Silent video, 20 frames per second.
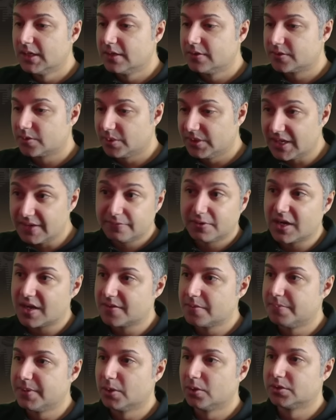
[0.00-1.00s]
So in every other
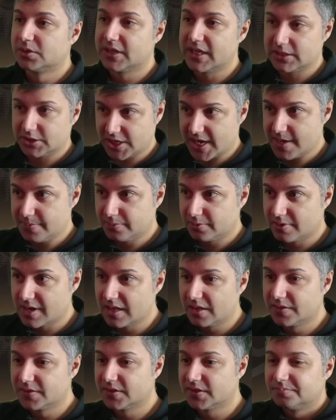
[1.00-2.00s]
build you get chain
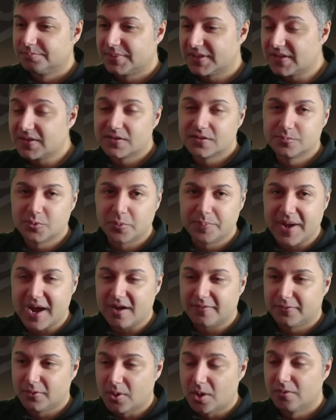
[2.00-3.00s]
paralysis, but this is more
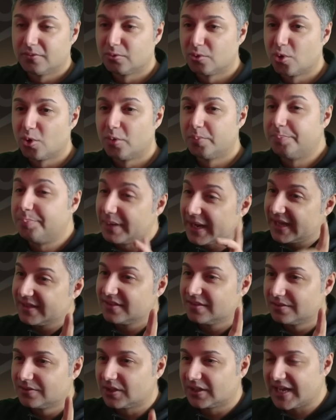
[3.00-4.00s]
powerful overall,
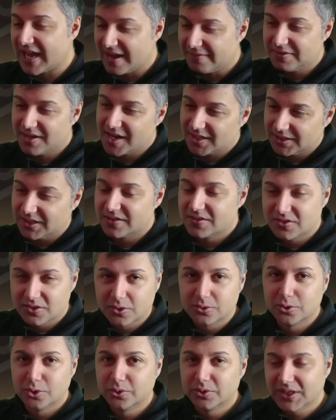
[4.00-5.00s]
but the caveat is you
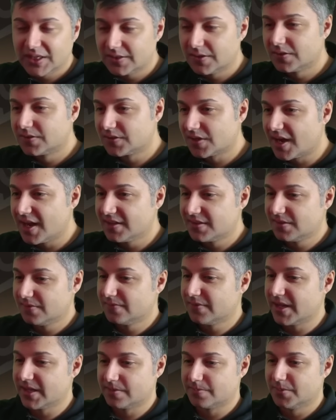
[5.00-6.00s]
do need a science
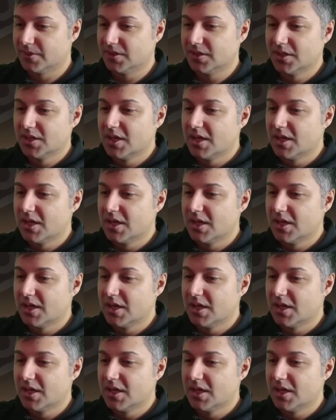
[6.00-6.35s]
investment.